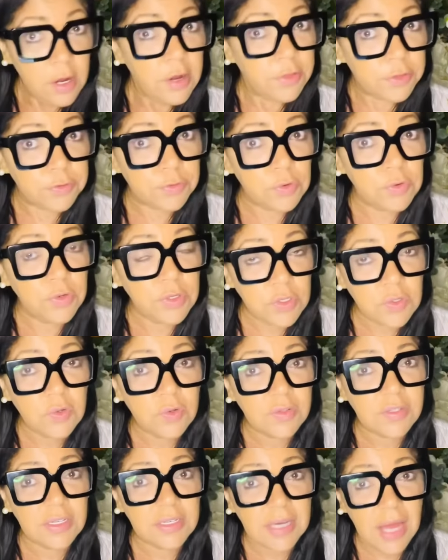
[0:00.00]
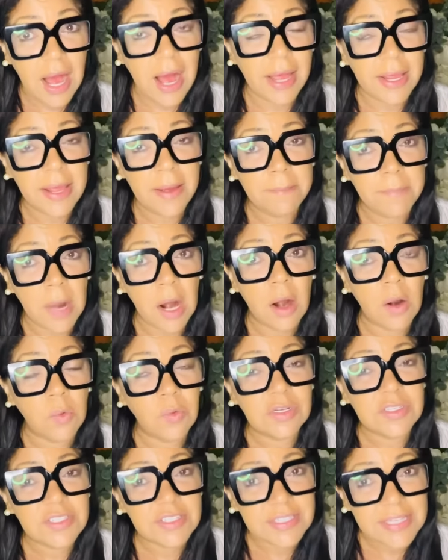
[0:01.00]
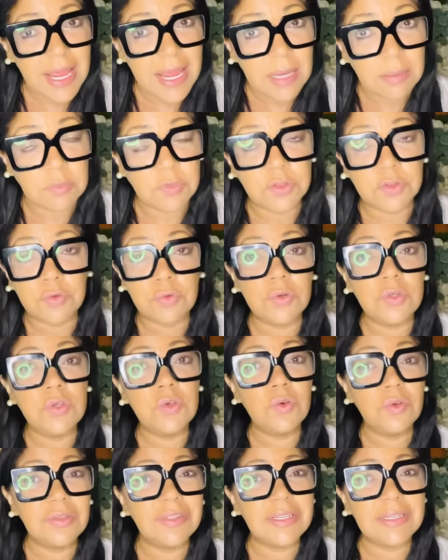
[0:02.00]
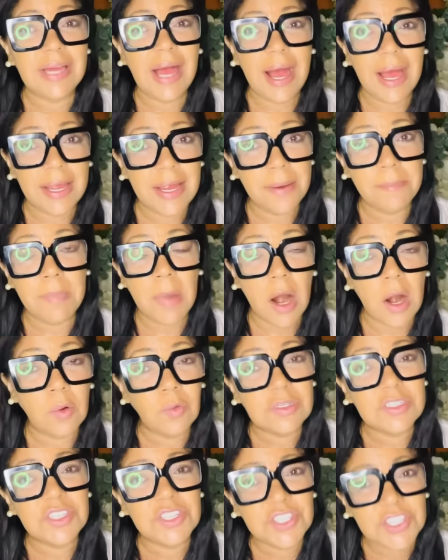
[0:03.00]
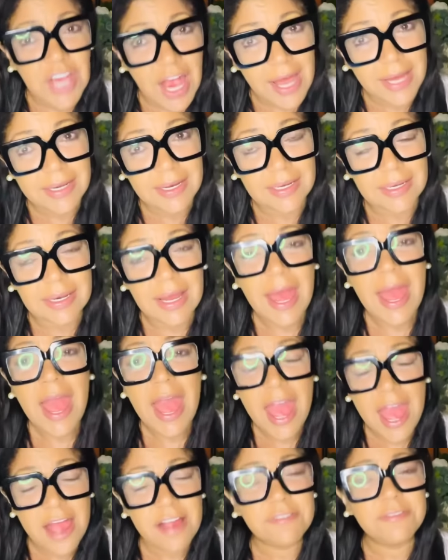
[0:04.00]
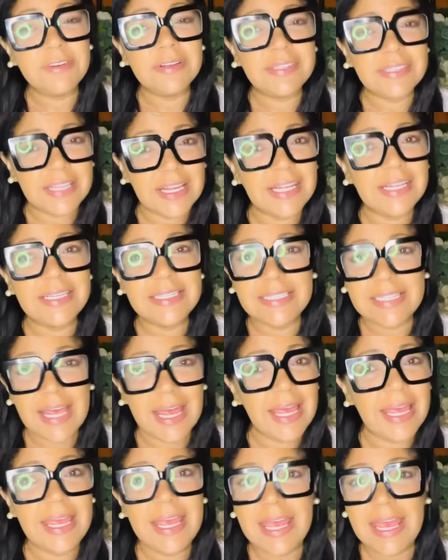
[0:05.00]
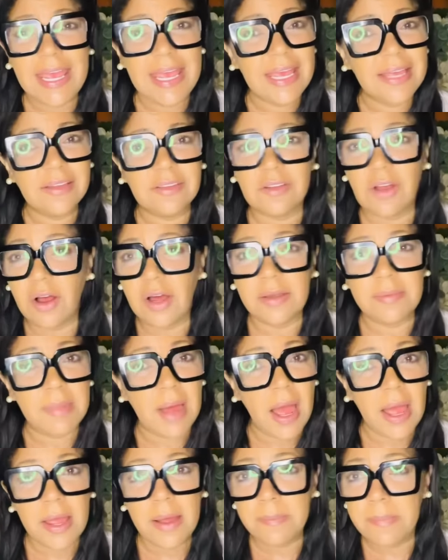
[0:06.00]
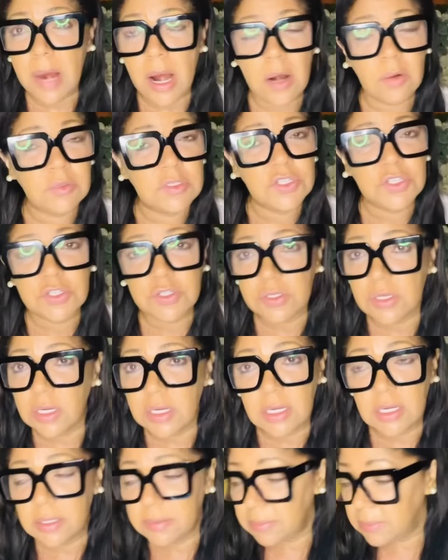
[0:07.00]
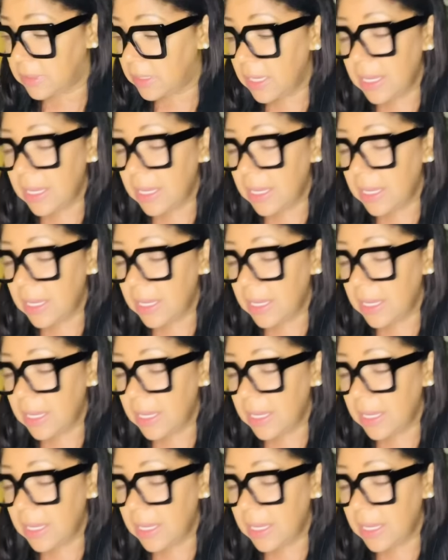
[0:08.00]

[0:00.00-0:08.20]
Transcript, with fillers: Through using Aya Marwa's name, through using Aya Marwa's channel. Every single day he is on Aya Marwa's um,